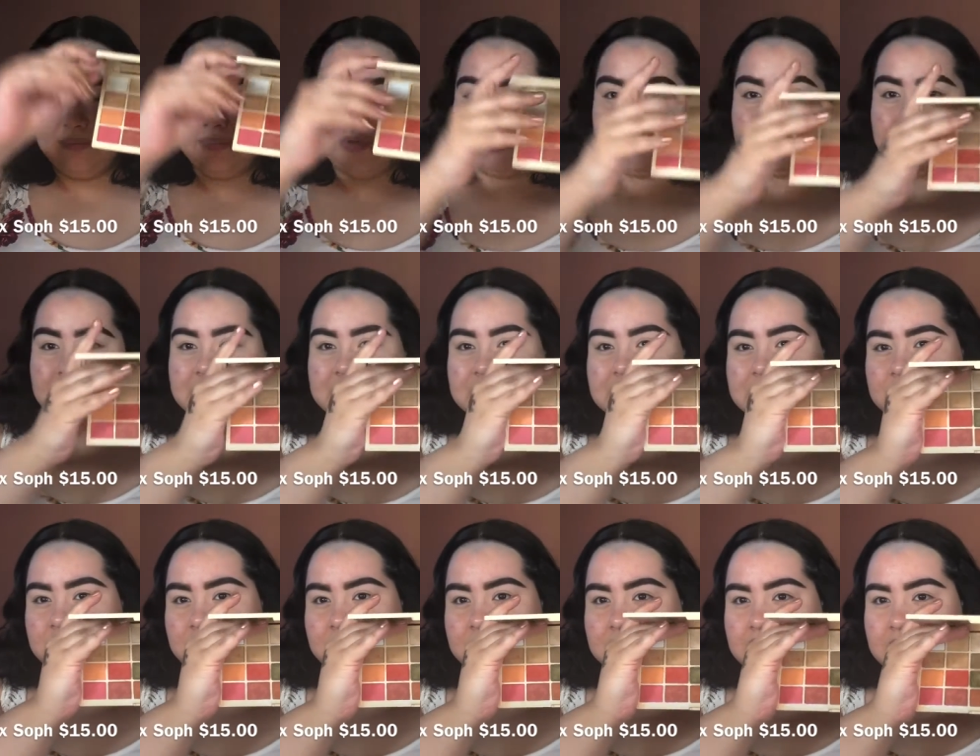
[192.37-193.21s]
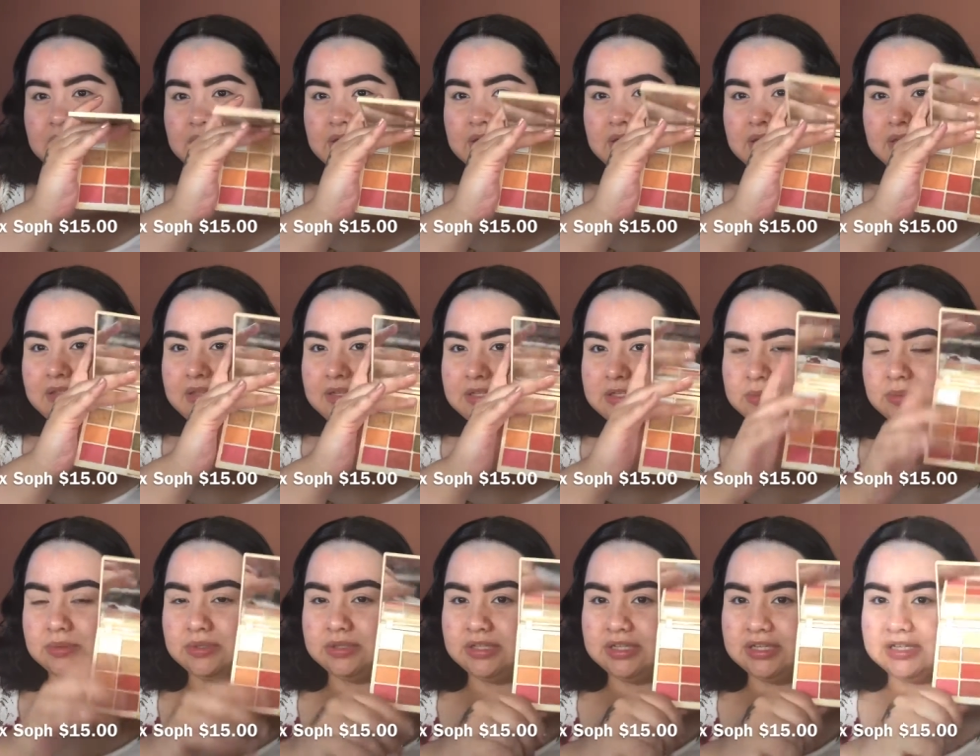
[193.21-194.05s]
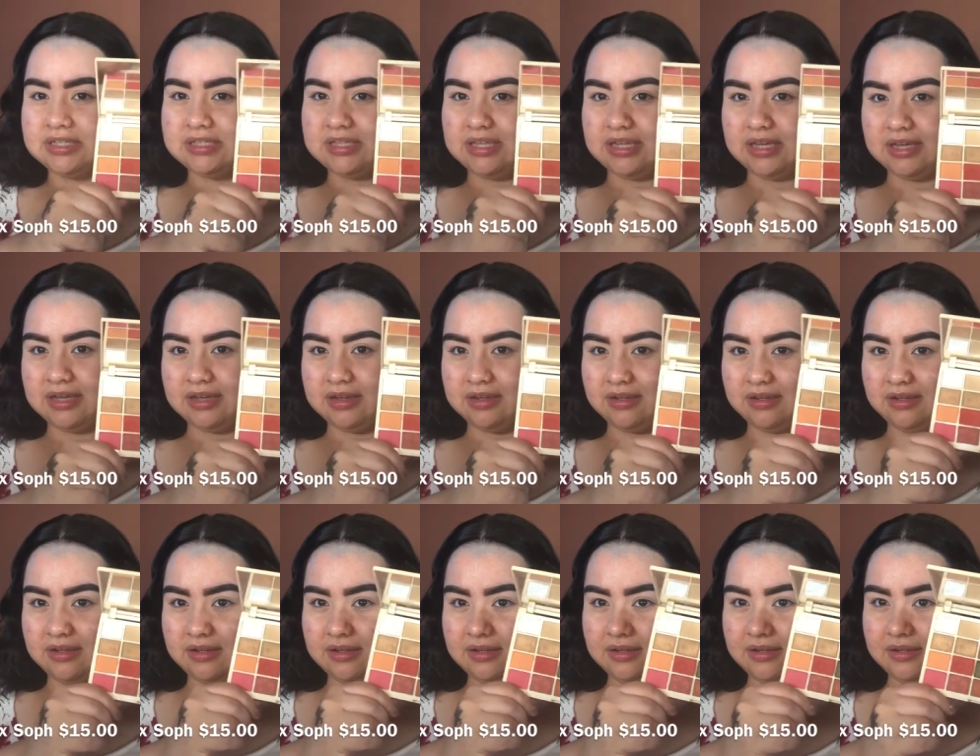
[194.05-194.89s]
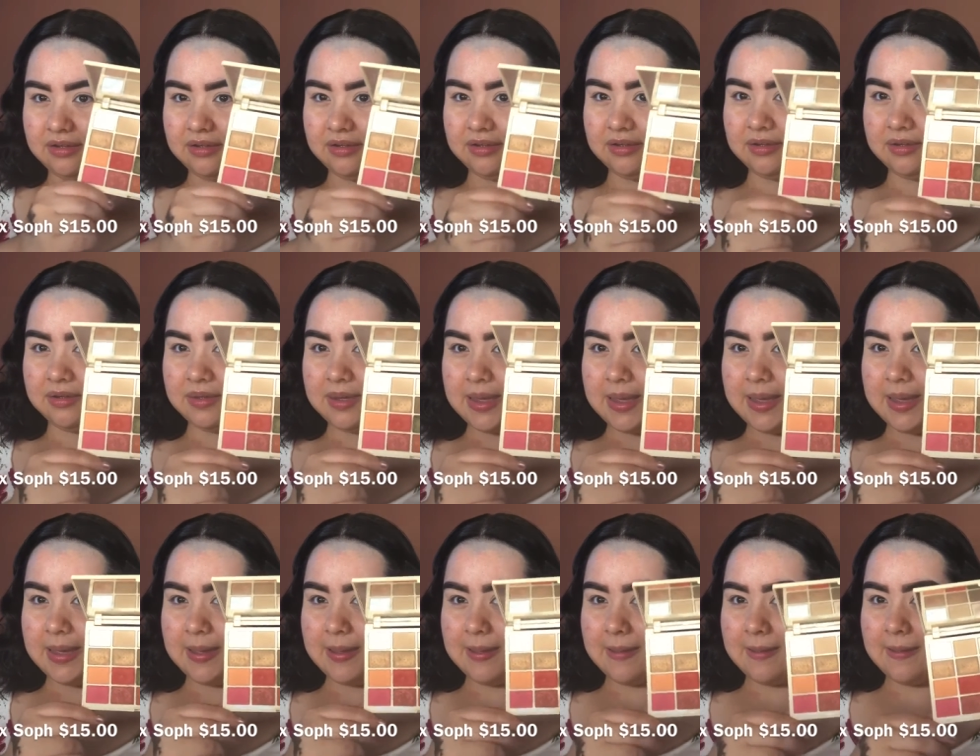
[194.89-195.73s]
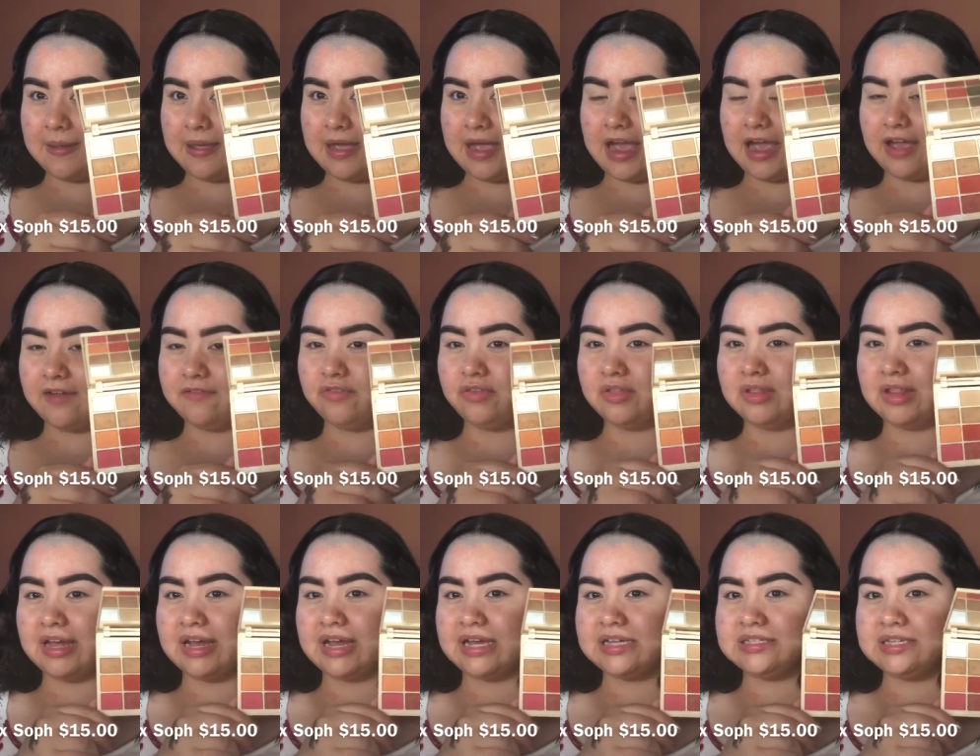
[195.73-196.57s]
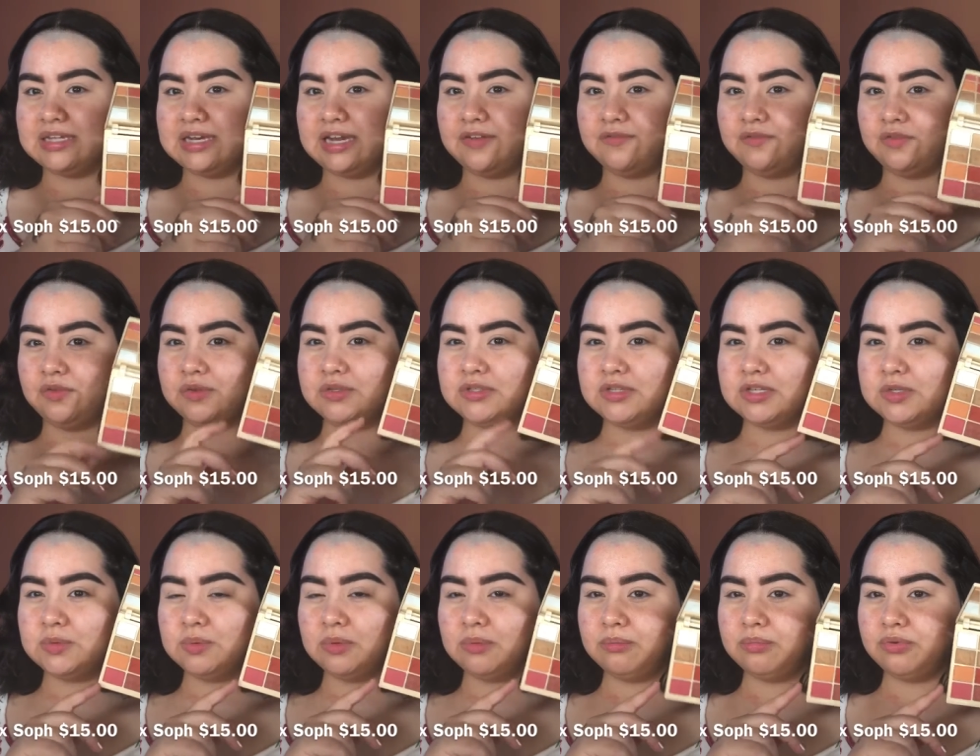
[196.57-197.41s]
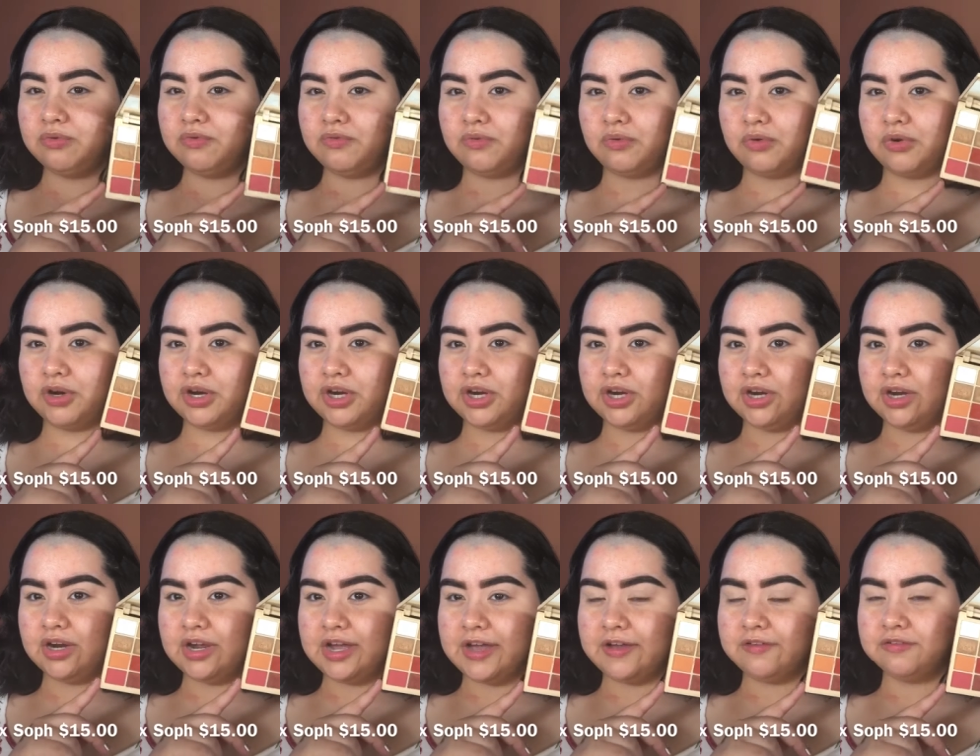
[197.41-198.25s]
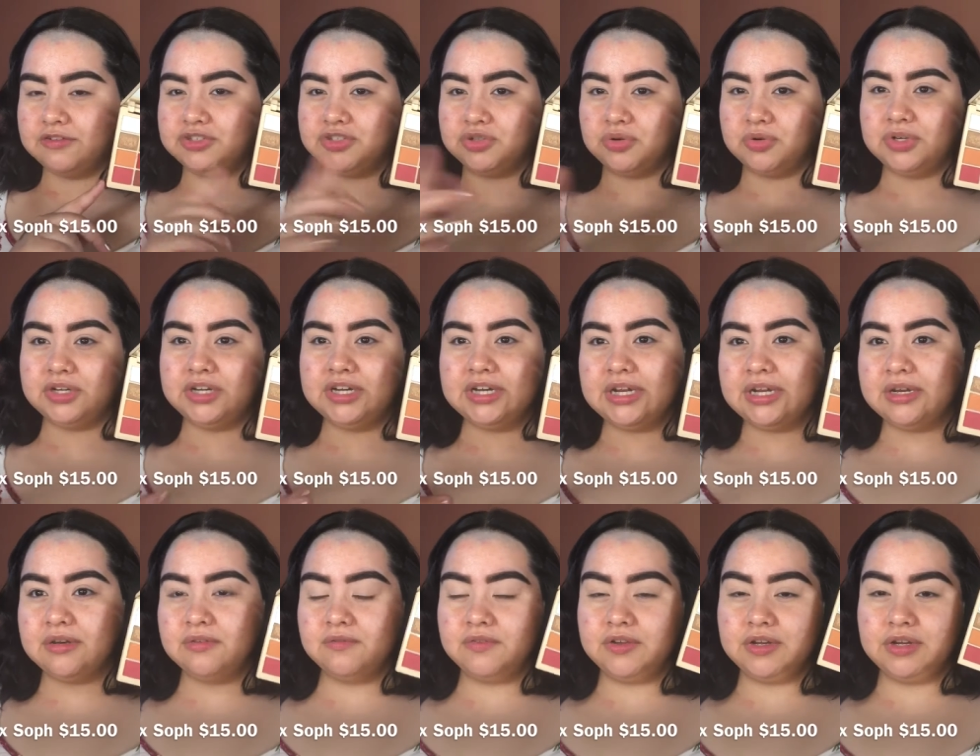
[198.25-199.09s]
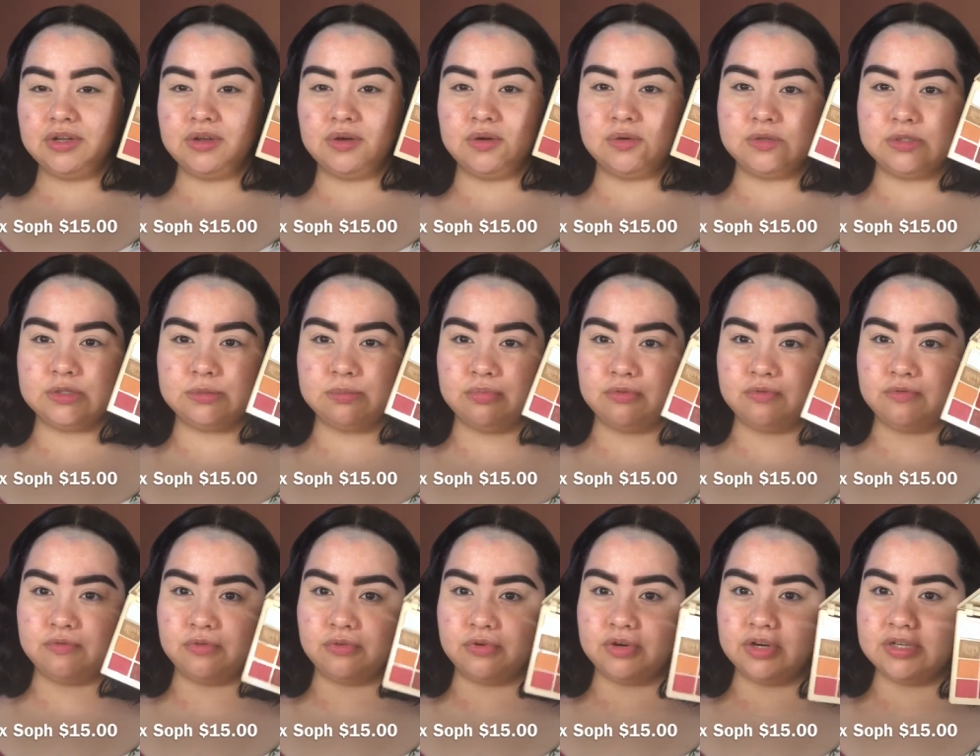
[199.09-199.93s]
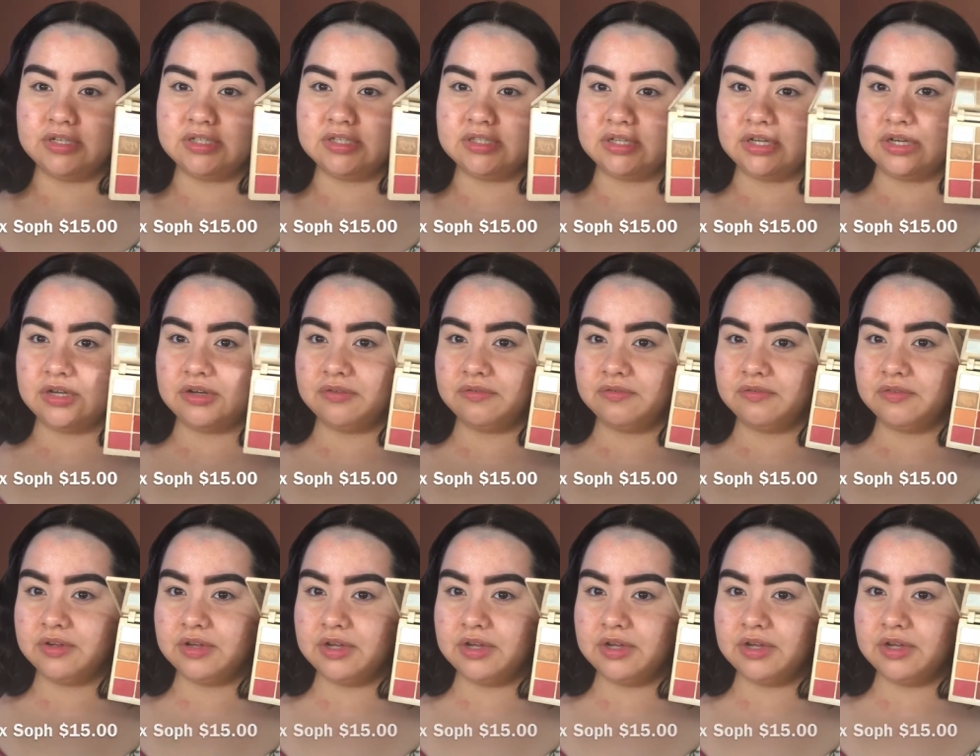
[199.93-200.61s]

but this is what this one looks like I've, like I said I've used this one before I've shown it in videos before and stuff